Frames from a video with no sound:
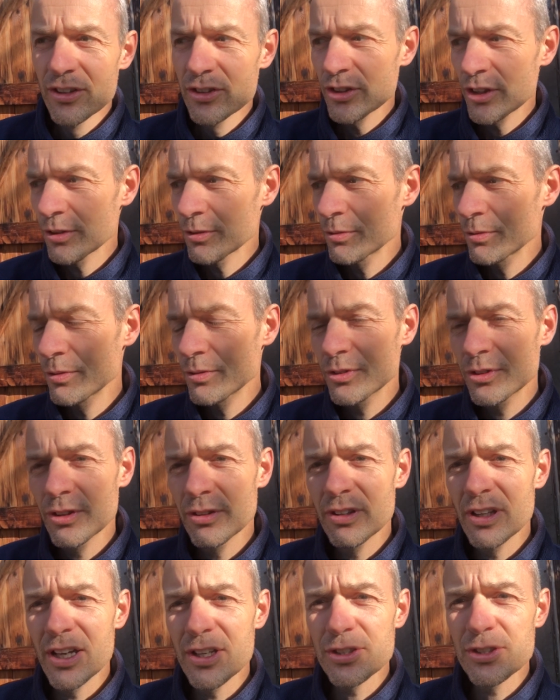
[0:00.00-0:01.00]
So
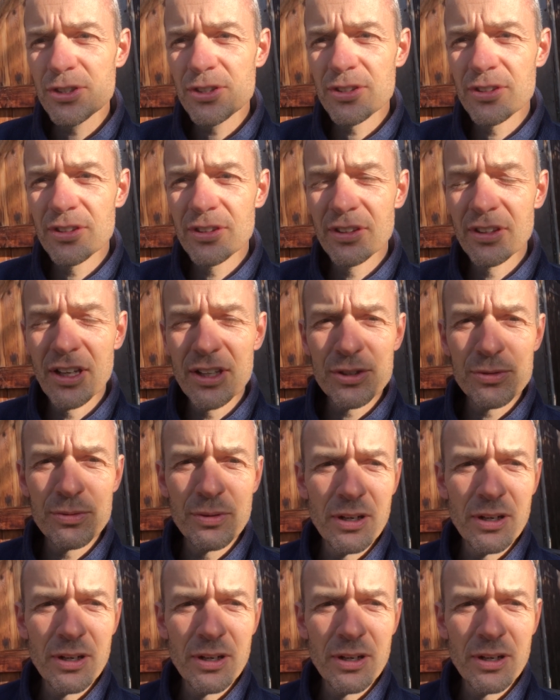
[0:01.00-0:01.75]
that's